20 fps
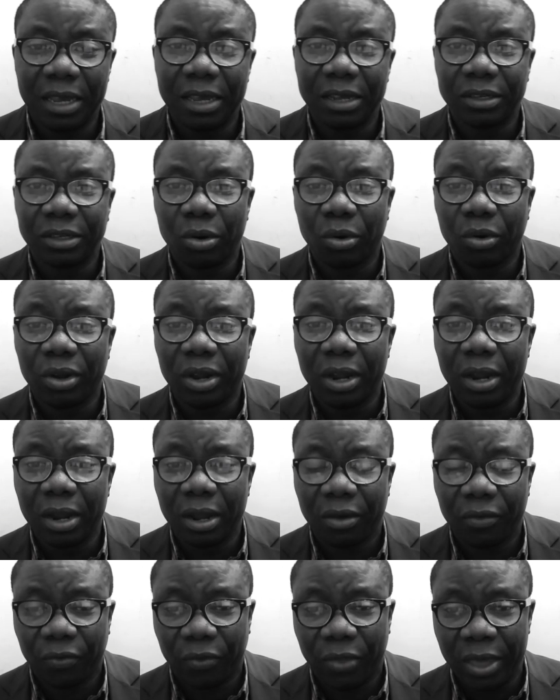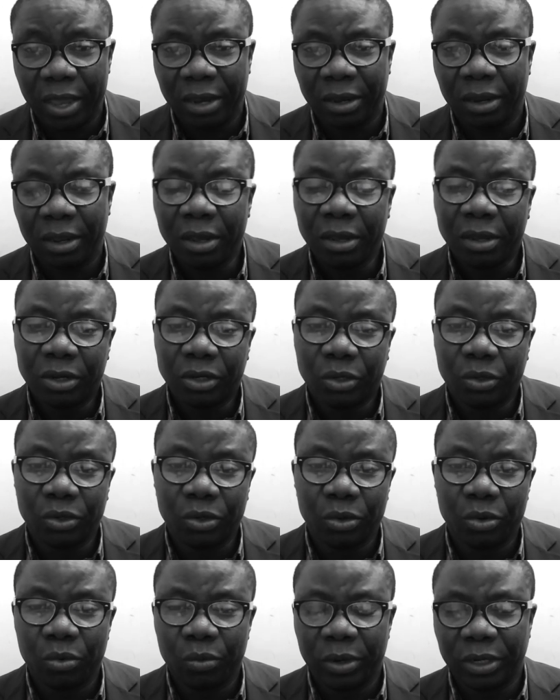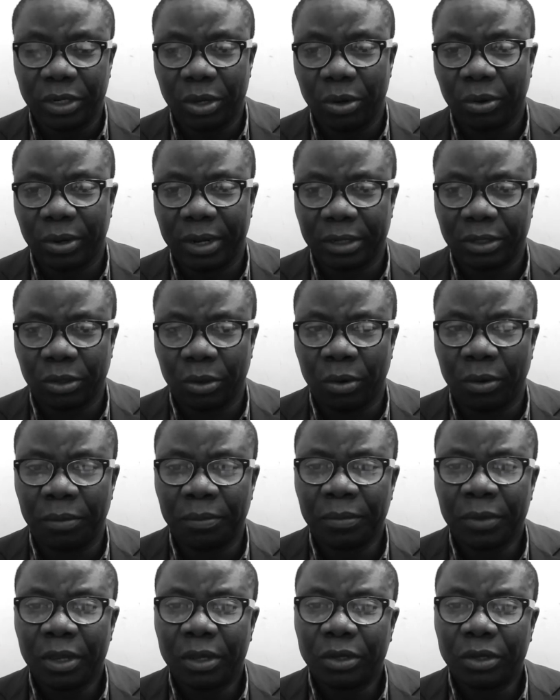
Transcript: Is God nothing to do with God at all?